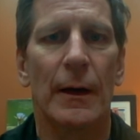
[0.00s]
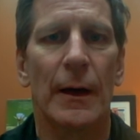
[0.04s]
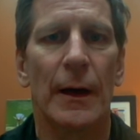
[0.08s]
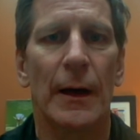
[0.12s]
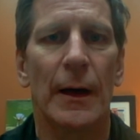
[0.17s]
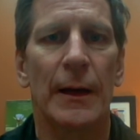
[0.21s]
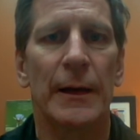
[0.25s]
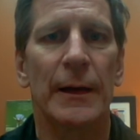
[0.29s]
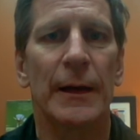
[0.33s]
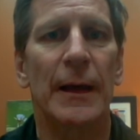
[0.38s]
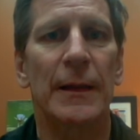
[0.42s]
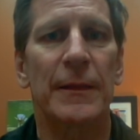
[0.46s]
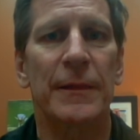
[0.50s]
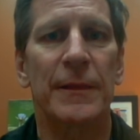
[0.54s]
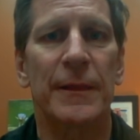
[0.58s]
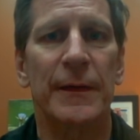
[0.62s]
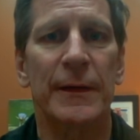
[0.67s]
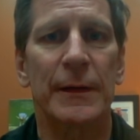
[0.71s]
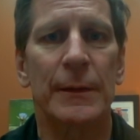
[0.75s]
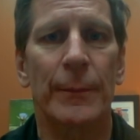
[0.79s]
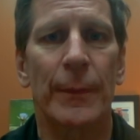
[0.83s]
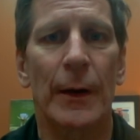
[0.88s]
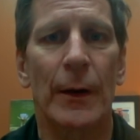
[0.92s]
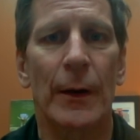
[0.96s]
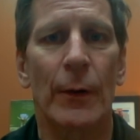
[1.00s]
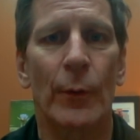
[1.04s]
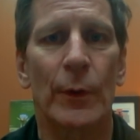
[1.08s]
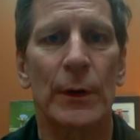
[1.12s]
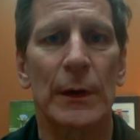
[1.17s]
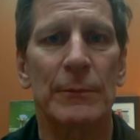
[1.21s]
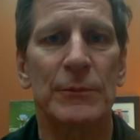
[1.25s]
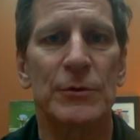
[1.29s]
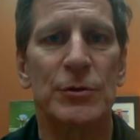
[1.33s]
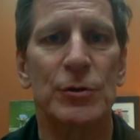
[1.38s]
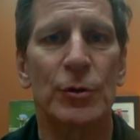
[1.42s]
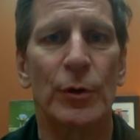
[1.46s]
and not think about what
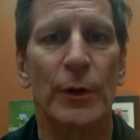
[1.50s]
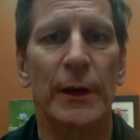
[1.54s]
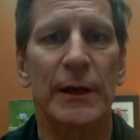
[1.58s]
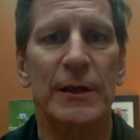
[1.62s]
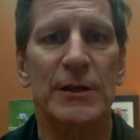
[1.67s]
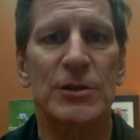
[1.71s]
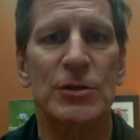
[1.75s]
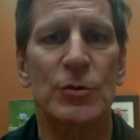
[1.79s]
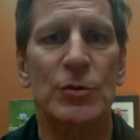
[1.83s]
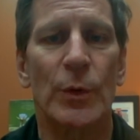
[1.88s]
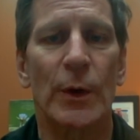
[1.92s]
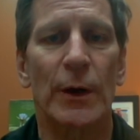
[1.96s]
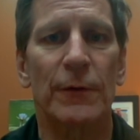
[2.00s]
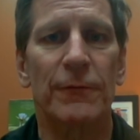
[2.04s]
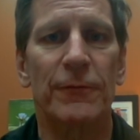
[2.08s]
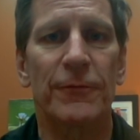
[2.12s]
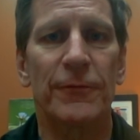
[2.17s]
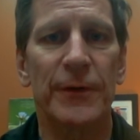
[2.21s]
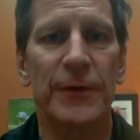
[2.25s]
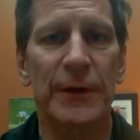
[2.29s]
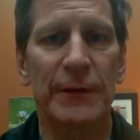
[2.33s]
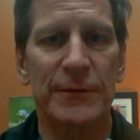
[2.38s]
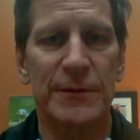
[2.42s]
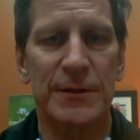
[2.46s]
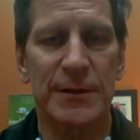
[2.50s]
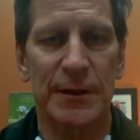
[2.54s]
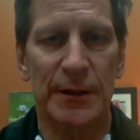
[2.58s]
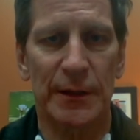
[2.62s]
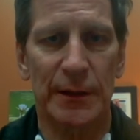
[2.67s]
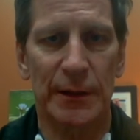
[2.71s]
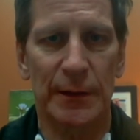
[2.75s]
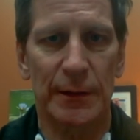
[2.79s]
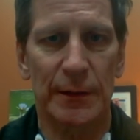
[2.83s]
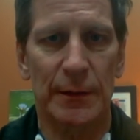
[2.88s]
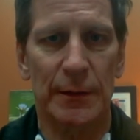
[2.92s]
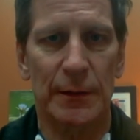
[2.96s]
I'm doing at 12:15,